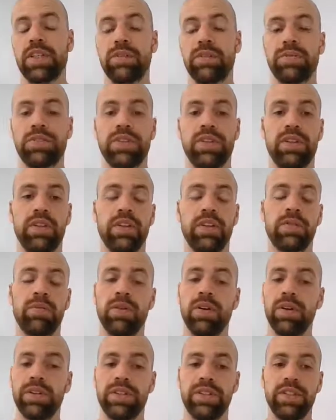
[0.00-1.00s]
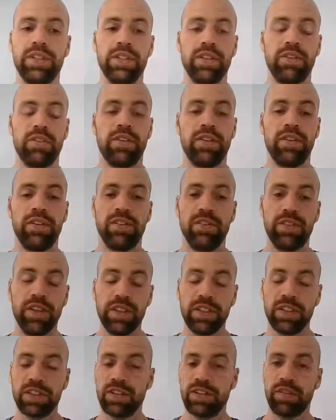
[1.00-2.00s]
capture the quality of the
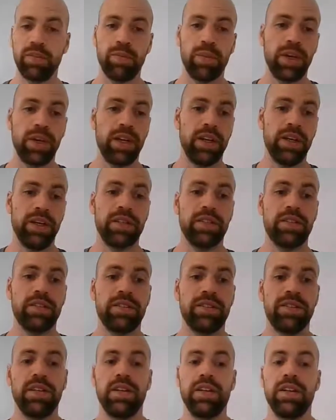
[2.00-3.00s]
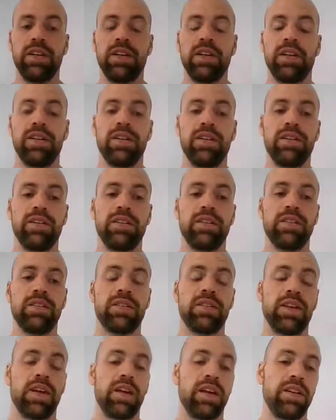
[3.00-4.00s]
feeds of the pallets,
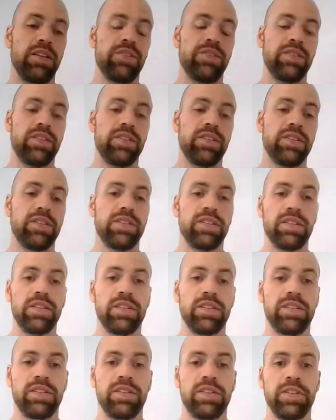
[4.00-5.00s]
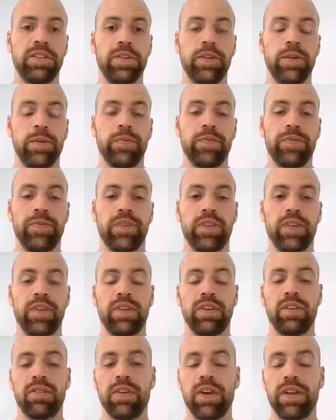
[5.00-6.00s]
the tunnel, for instance,
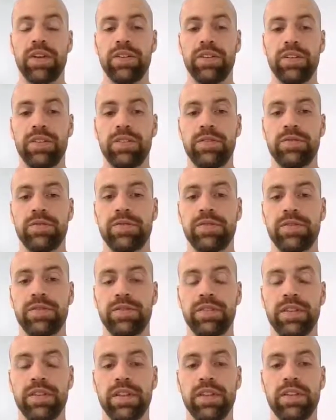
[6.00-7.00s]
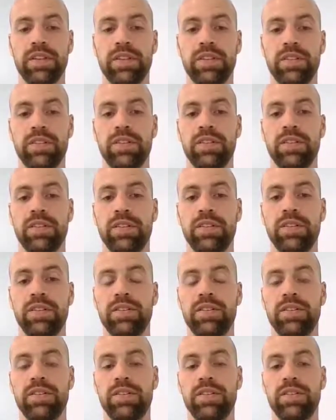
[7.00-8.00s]
and the runner, and
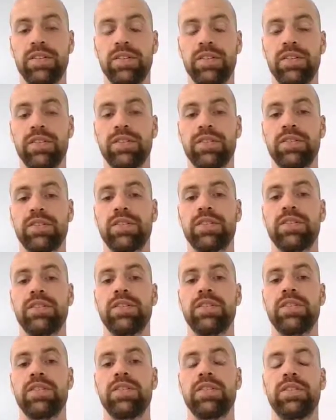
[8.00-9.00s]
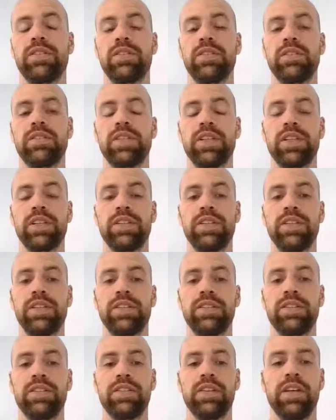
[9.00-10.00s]
all those
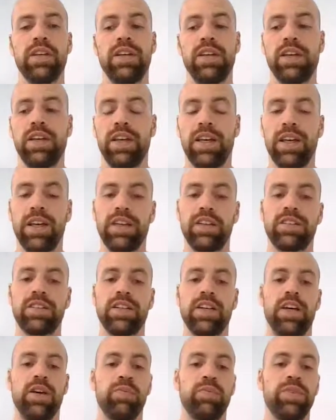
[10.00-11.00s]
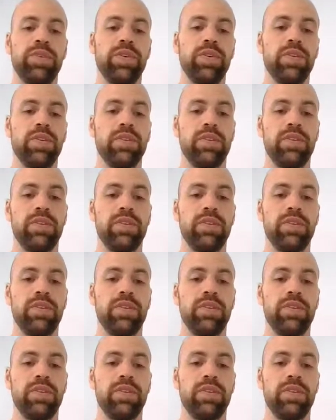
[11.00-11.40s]
signals end up